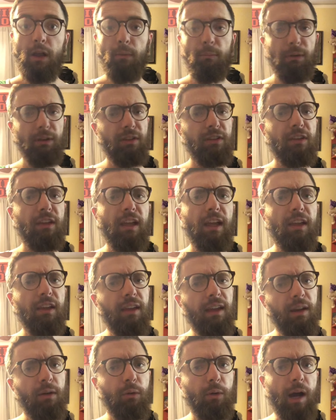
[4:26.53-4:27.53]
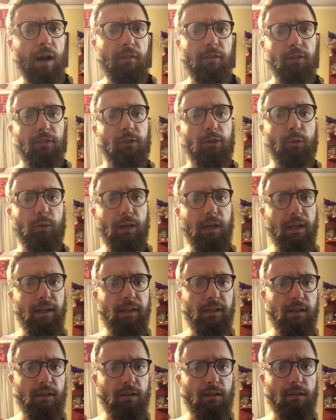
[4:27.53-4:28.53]
because it will have a
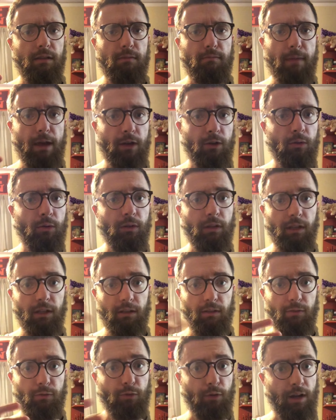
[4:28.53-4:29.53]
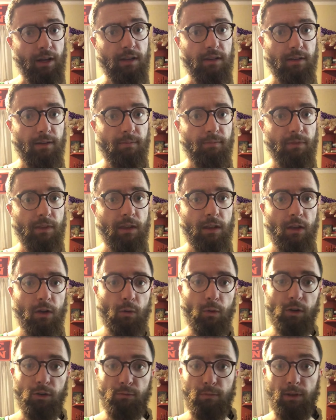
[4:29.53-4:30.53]
screen metal front,
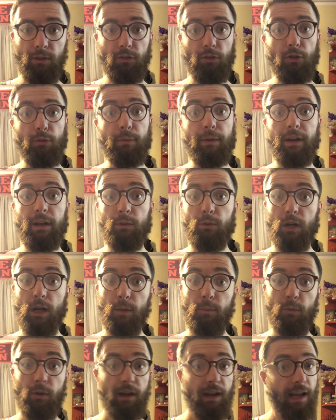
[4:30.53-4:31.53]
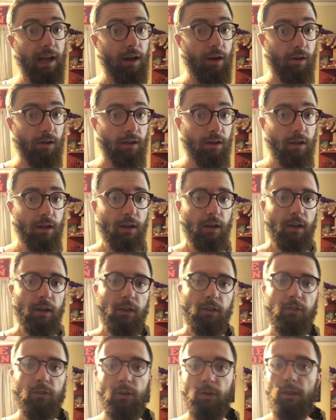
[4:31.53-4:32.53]
which means humidity will come right out.
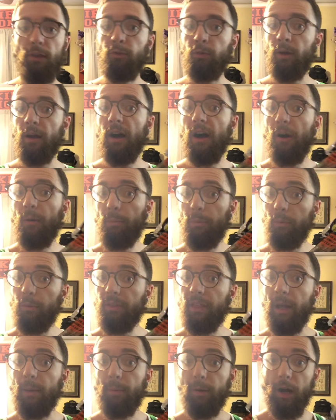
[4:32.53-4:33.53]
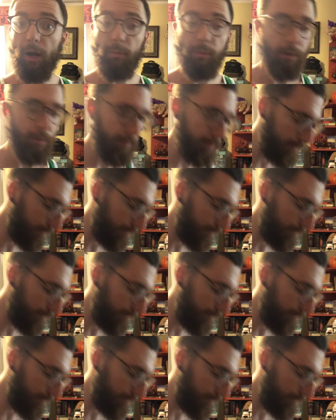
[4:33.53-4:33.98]
So this will help with that problem.